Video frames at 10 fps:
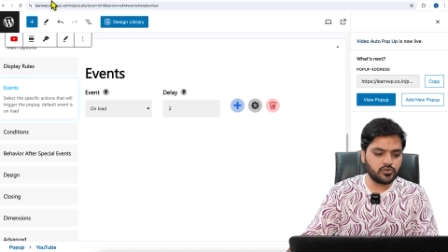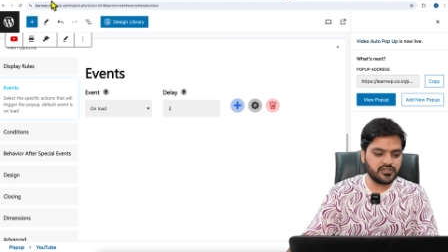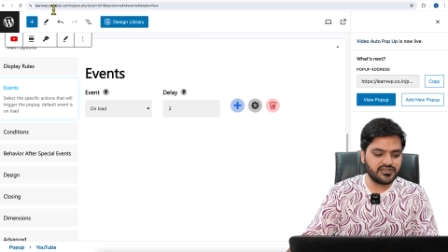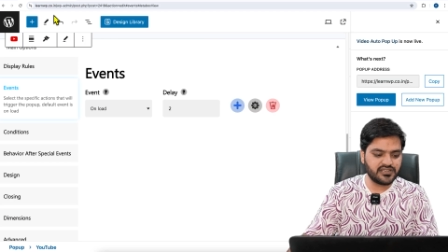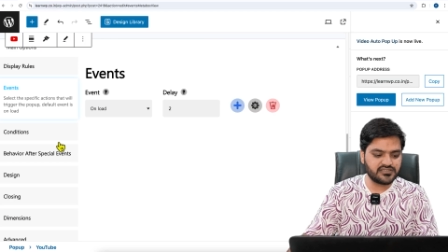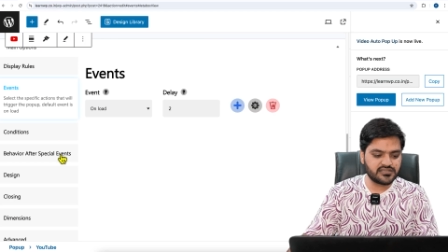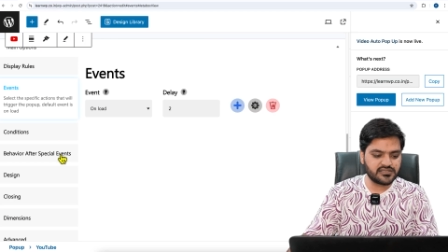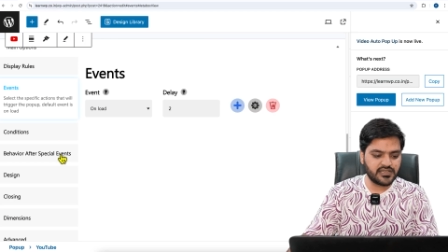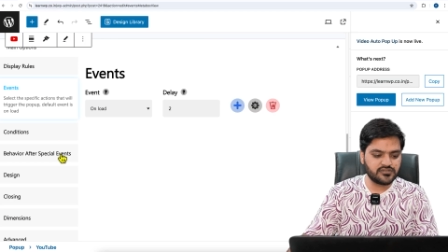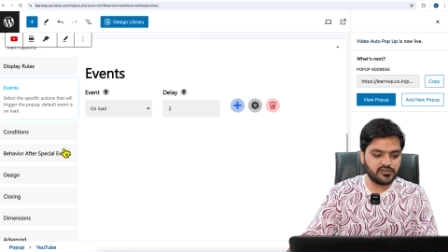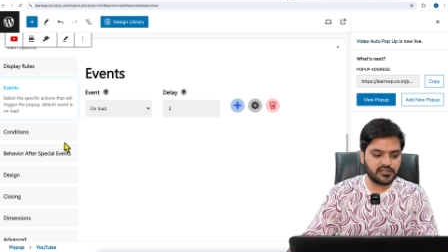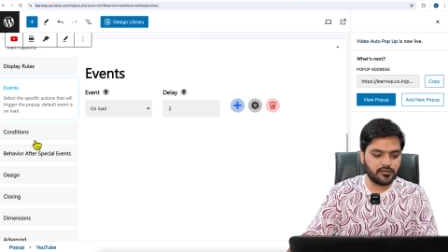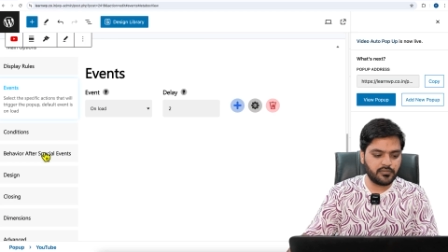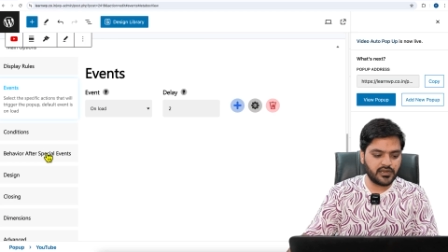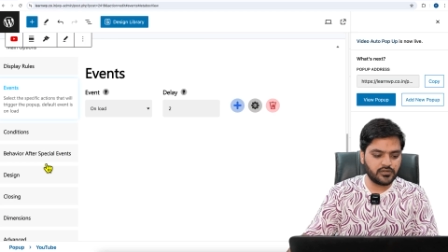to increase the size, we'll
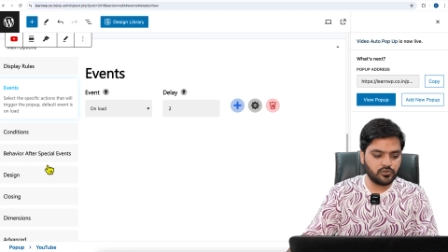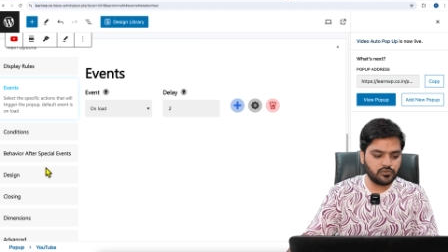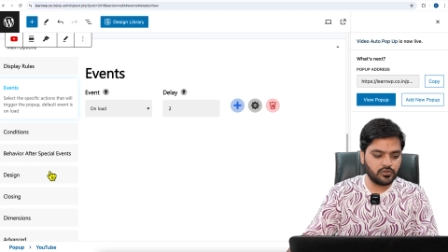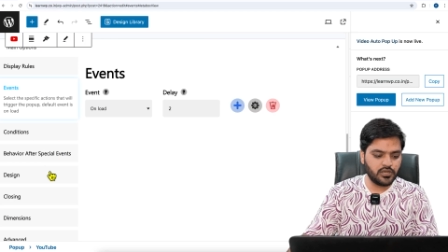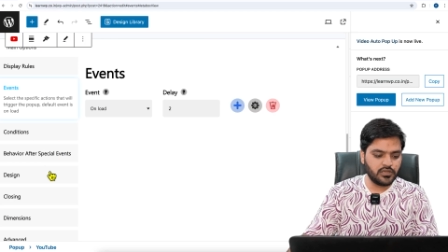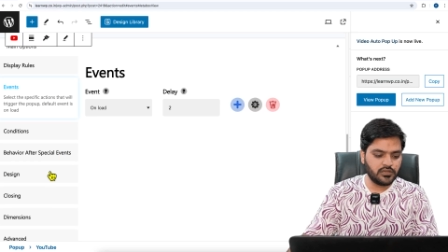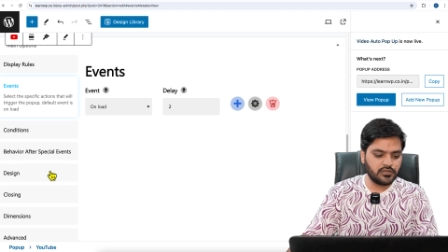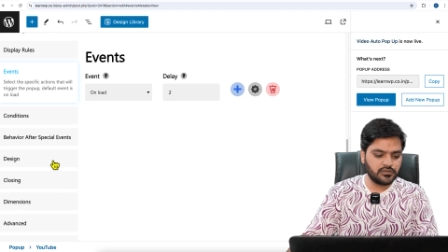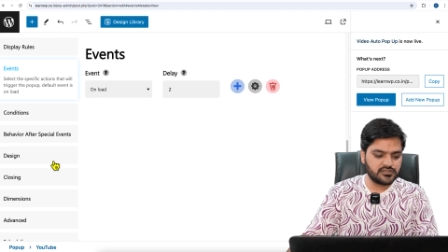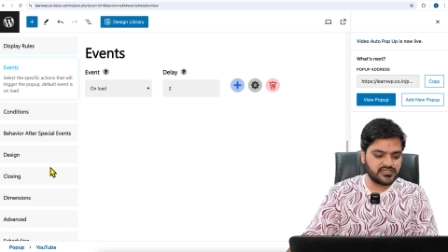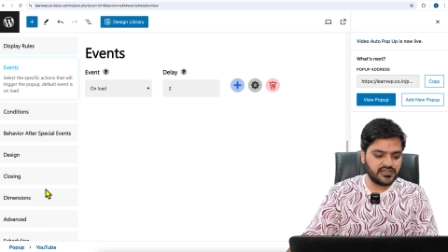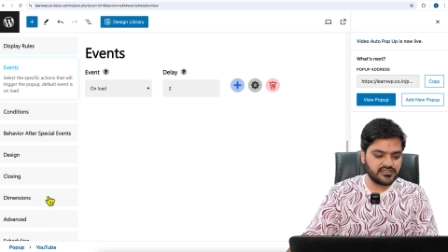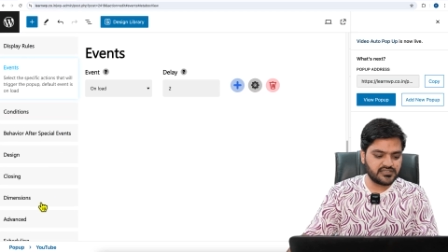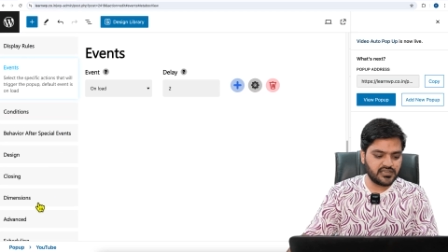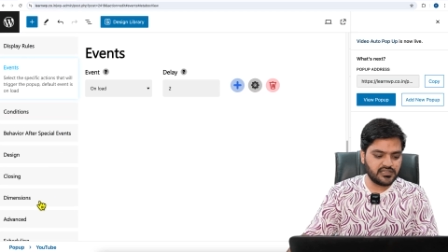come back to the
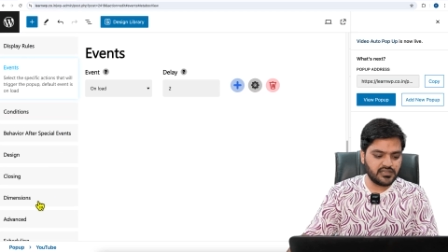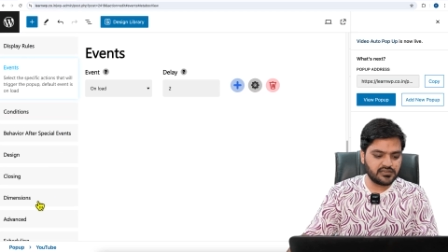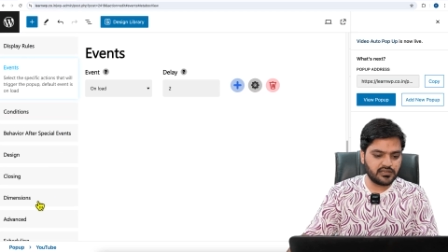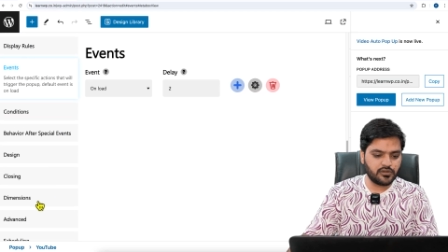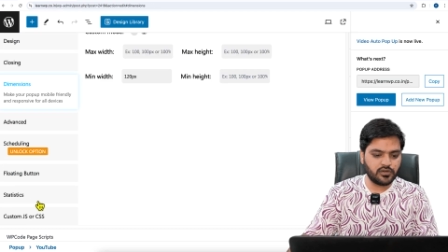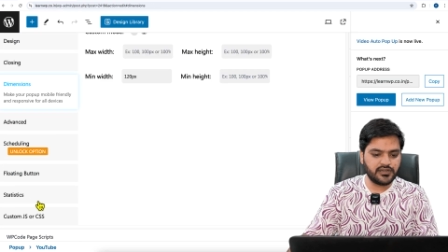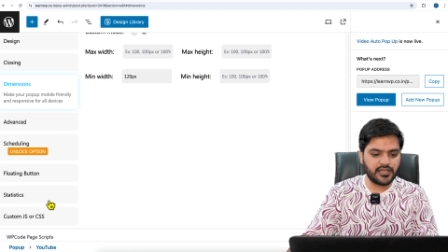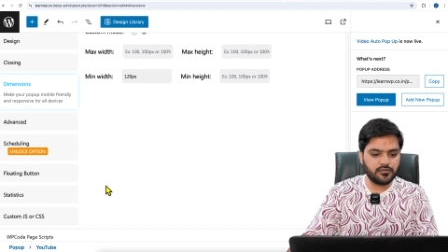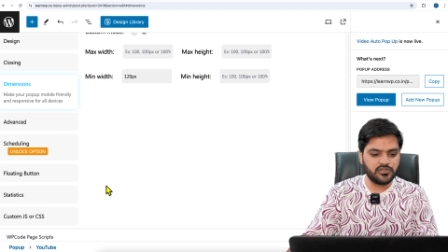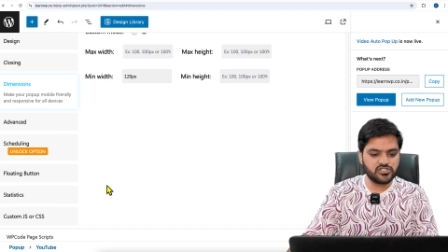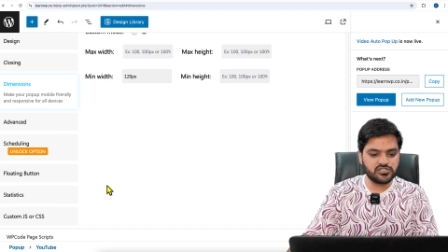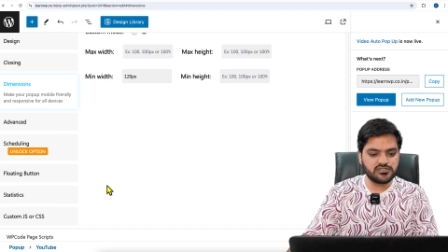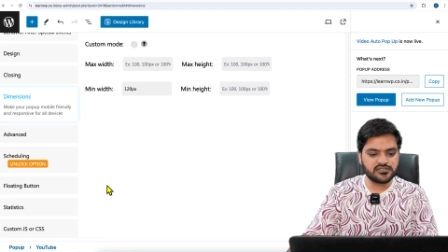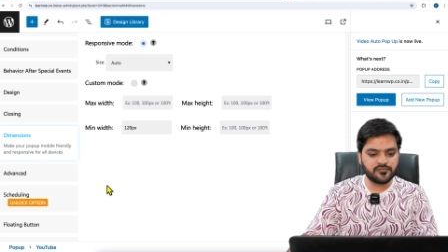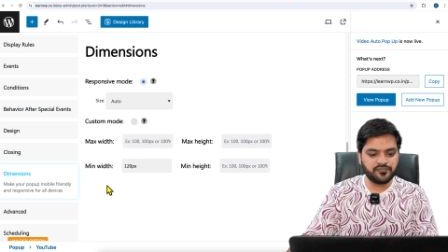settings again and click on
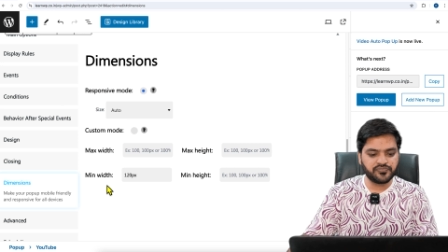dimensions.